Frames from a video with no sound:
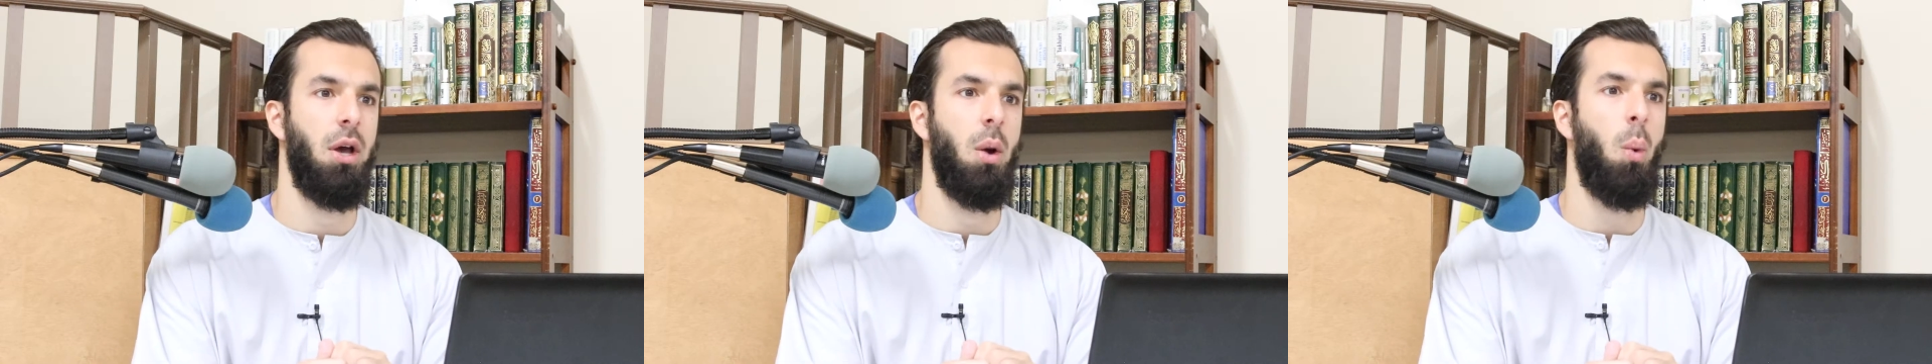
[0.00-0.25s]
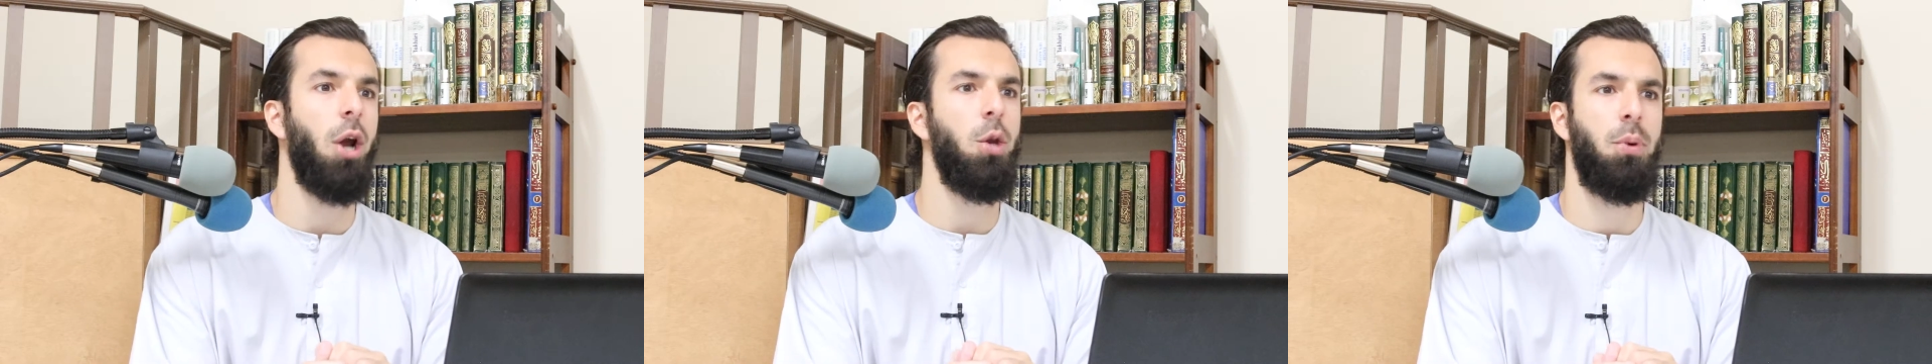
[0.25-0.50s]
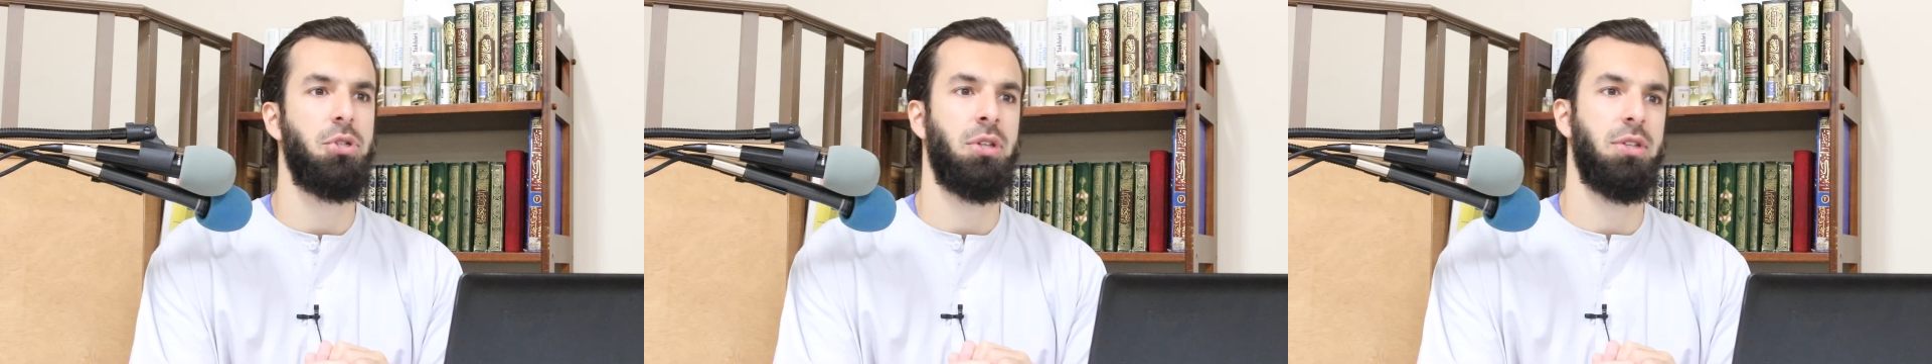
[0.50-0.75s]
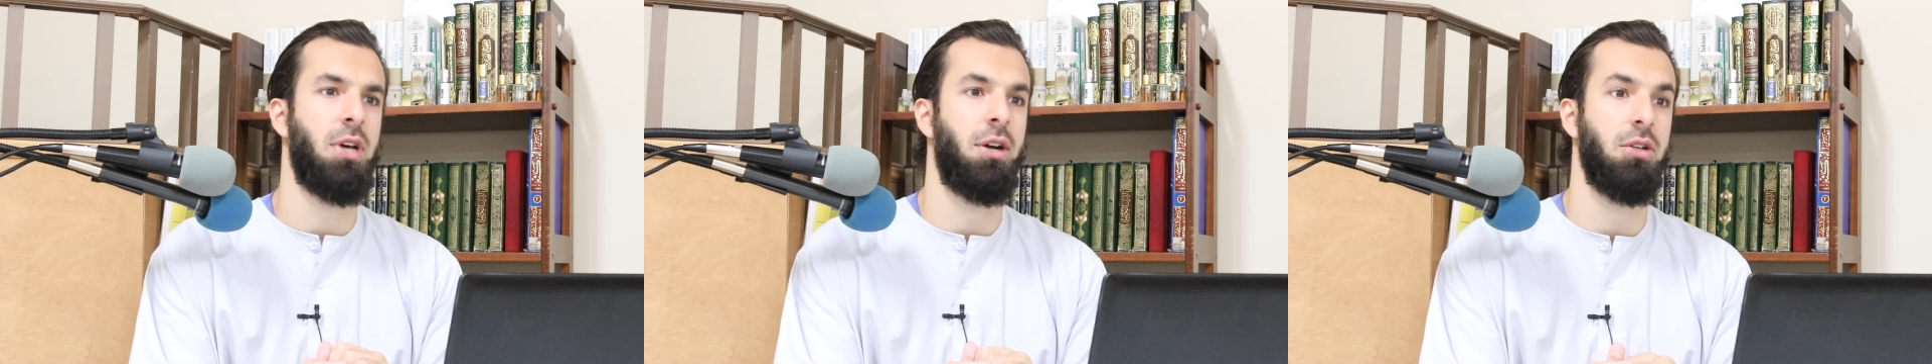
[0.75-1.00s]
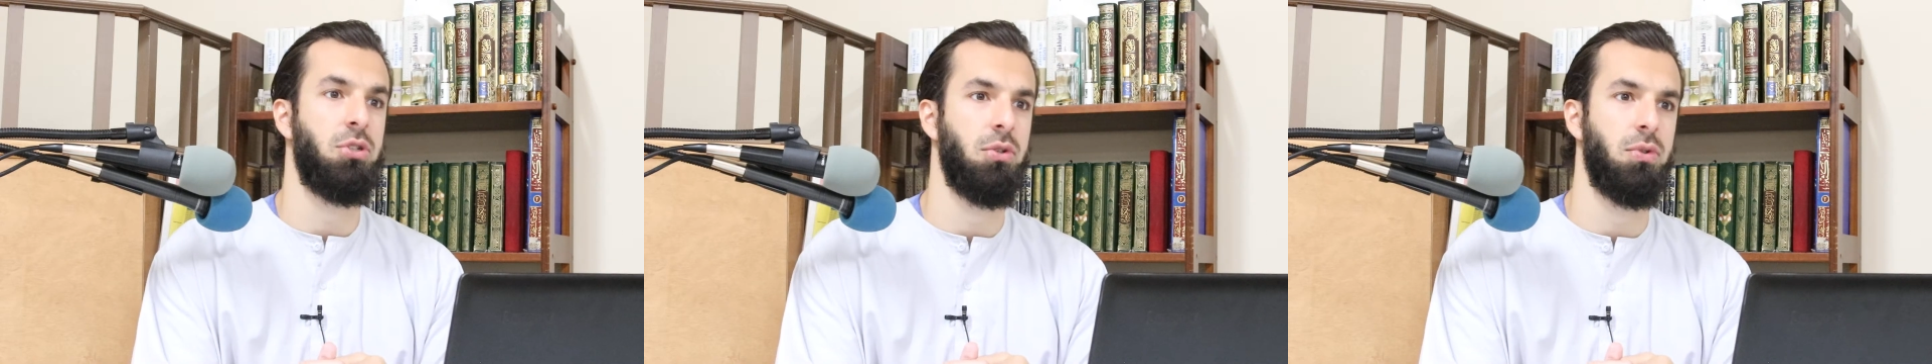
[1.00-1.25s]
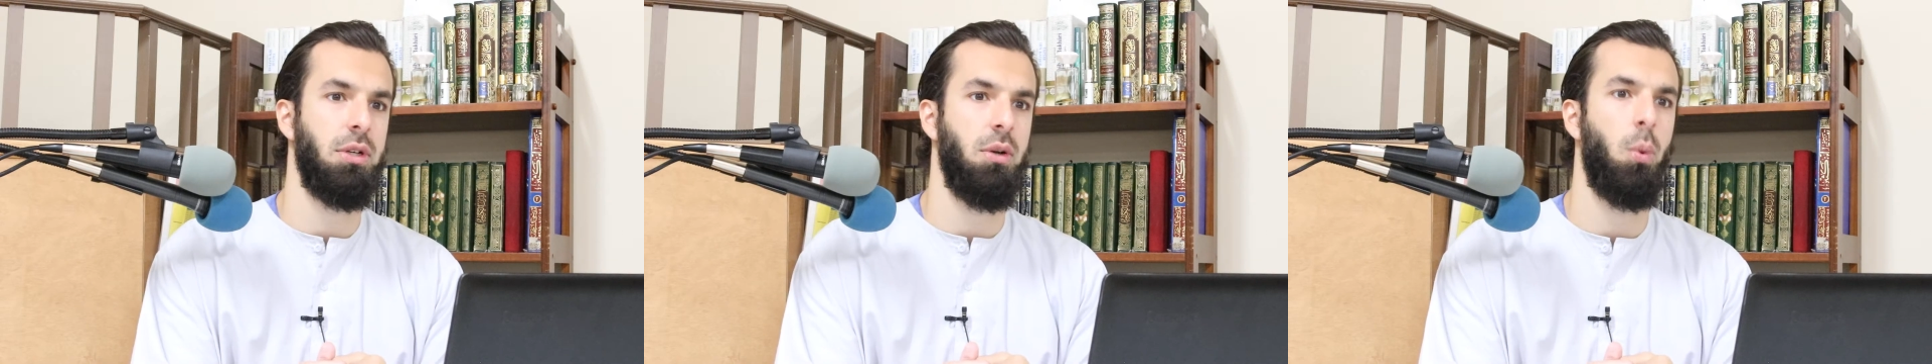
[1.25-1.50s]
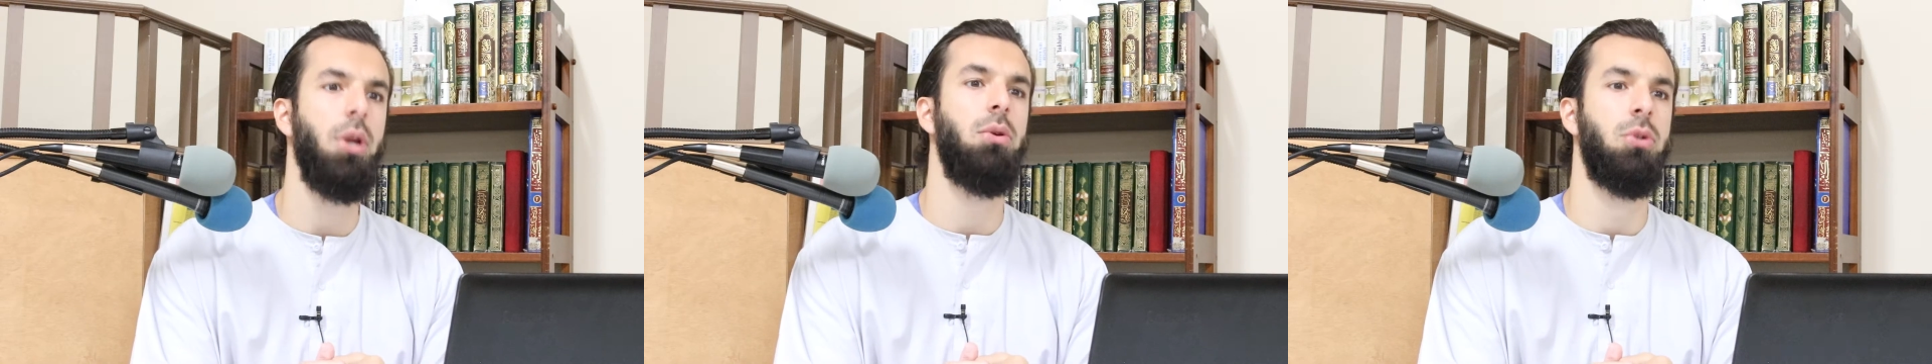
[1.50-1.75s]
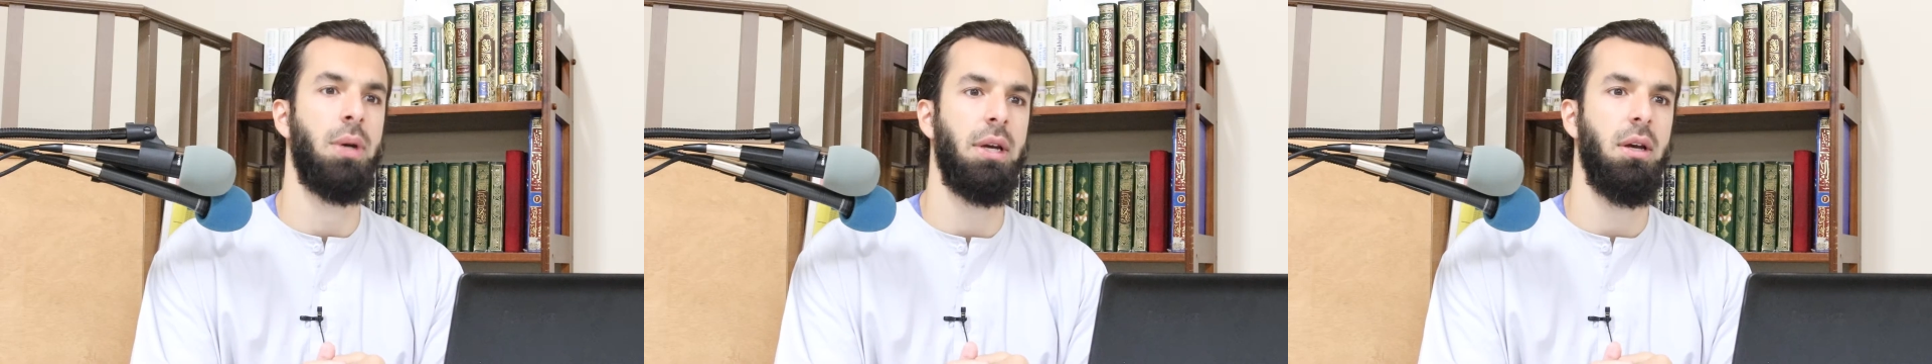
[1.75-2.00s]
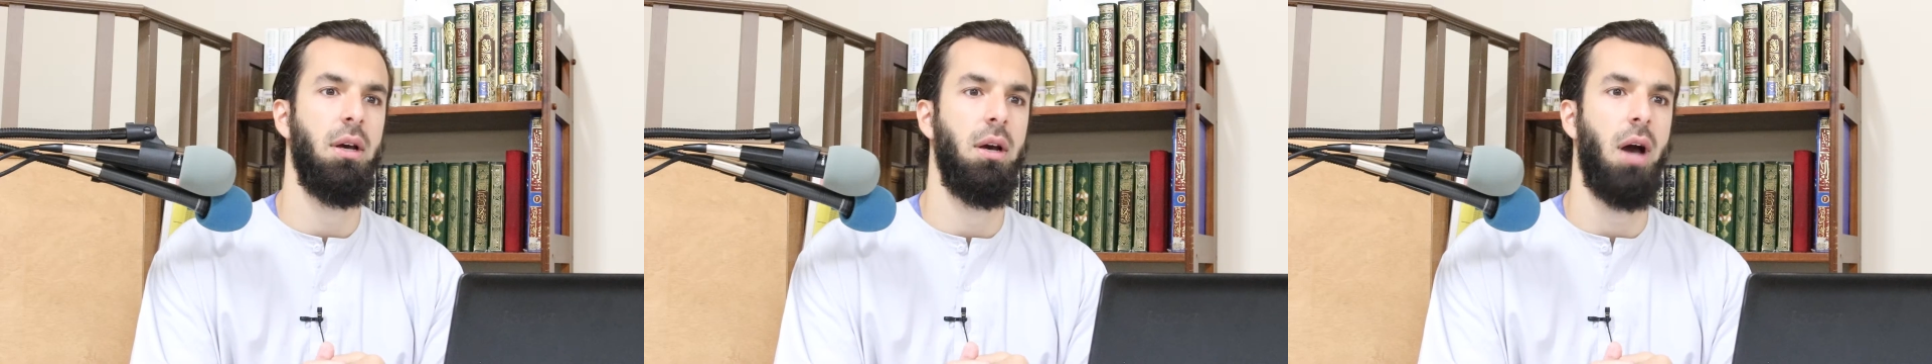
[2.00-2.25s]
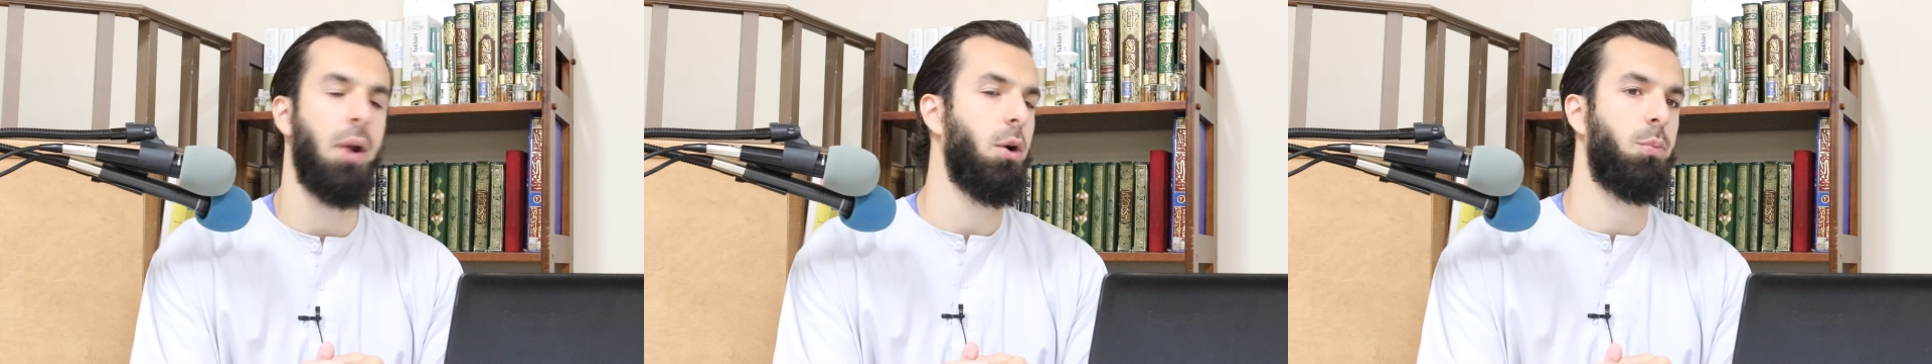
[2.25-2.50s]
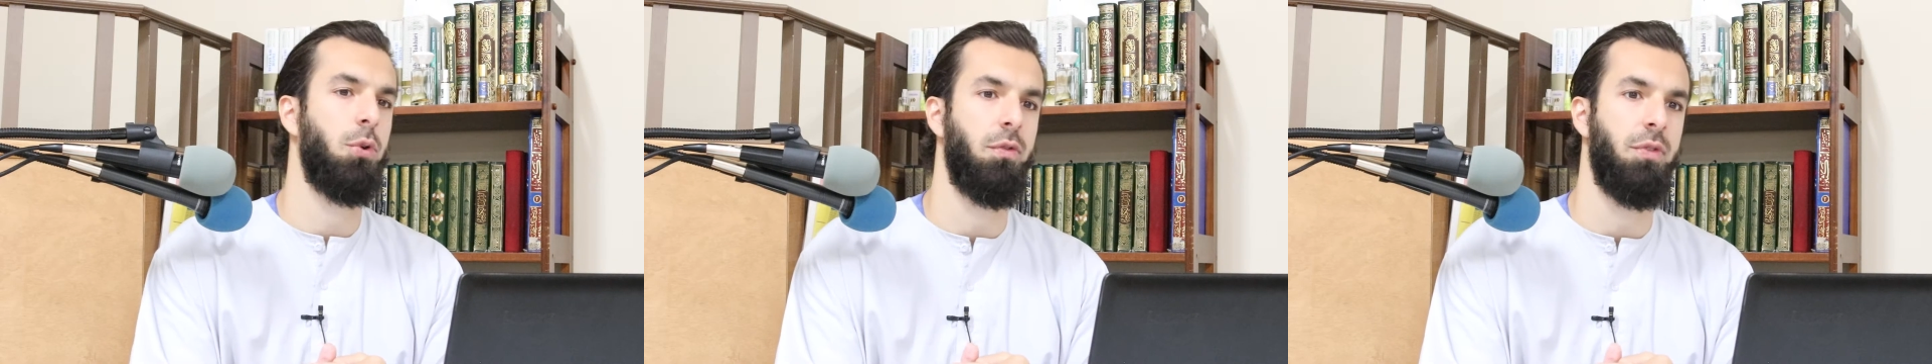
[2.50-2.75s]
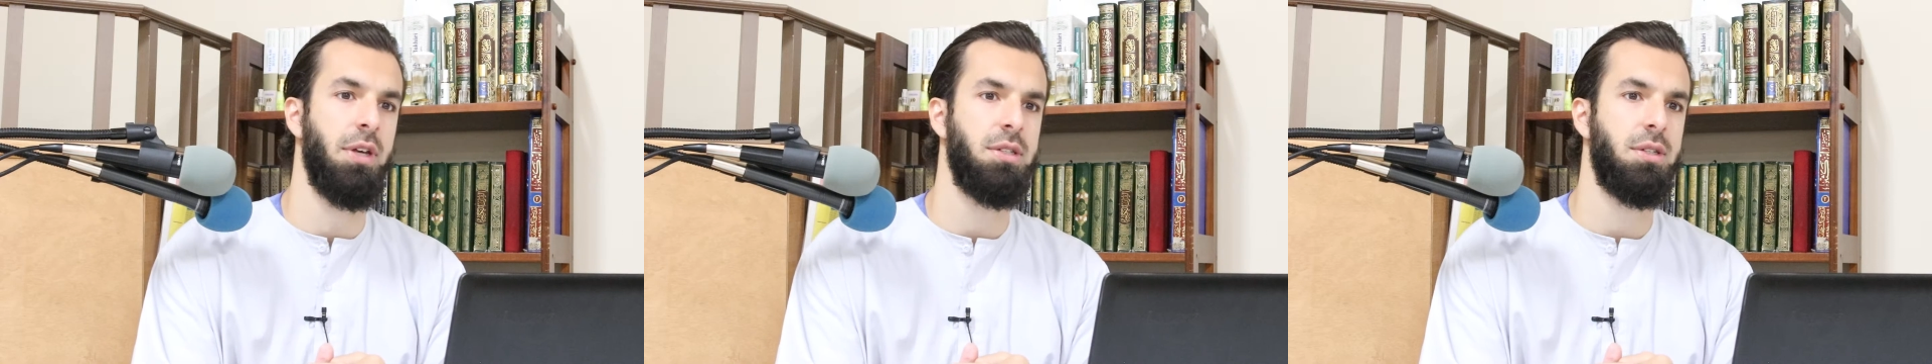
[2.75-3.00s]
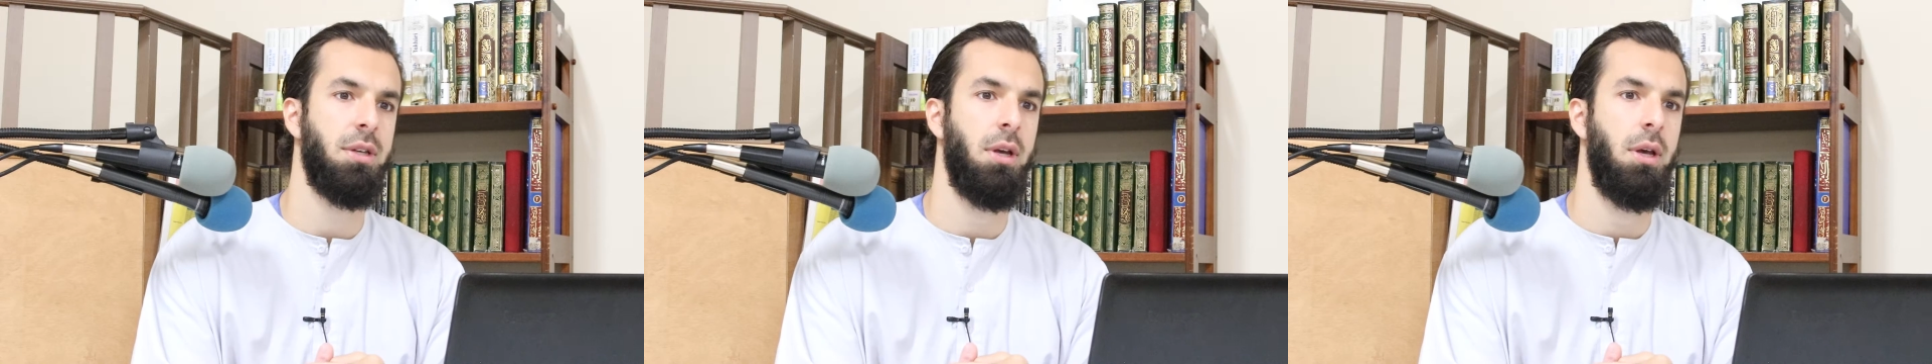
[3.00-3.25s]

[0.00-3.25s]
Why are you pushing this on our children? What are you doing? I don't approve of this.